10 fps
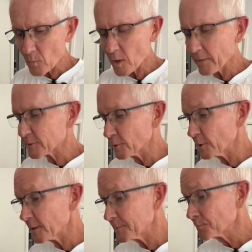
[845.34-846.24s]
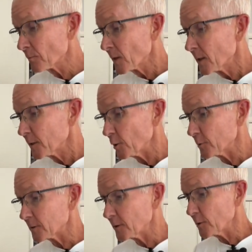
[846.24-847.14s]
Well, that's good.
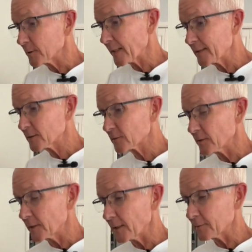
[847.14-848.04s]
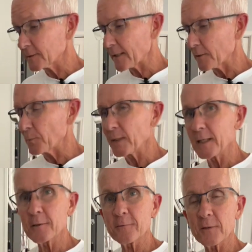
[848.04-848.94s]
You can taste the got the
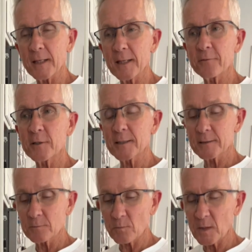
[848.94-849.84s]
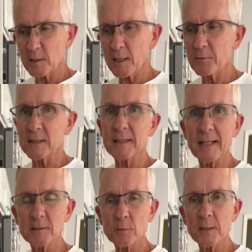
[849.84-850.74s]
beer flavoring. You can't really
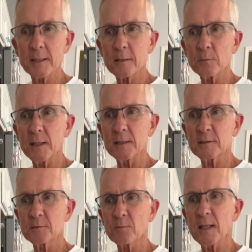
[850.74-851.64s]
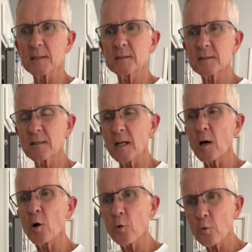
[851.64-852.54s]
taste the beer, but it's just a
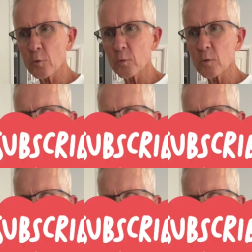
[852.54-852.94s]
whole